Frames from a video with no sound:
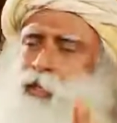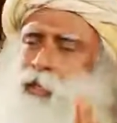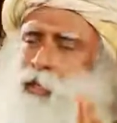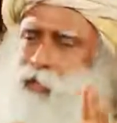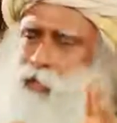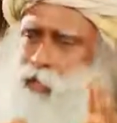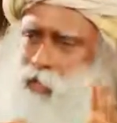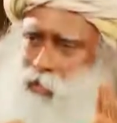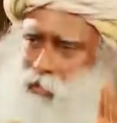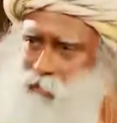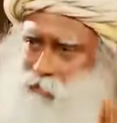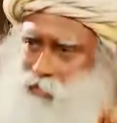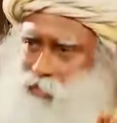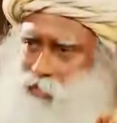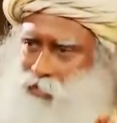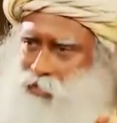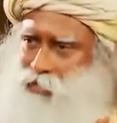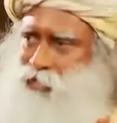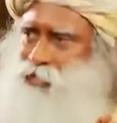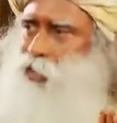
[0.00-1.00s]
leave
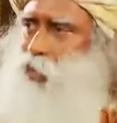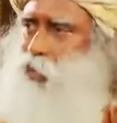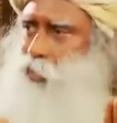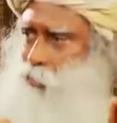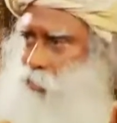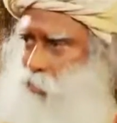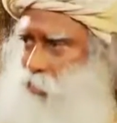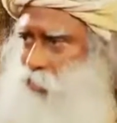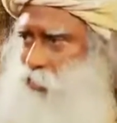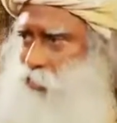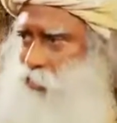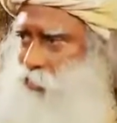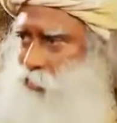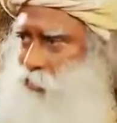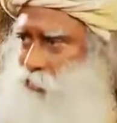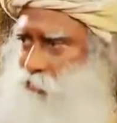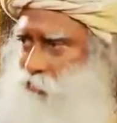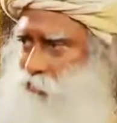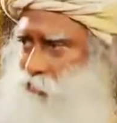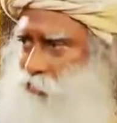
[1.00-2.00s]
this, it's not worked.
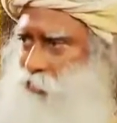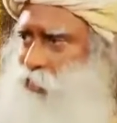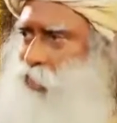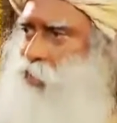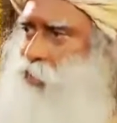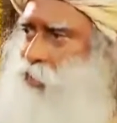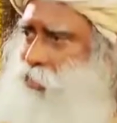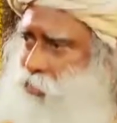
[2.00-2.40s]
That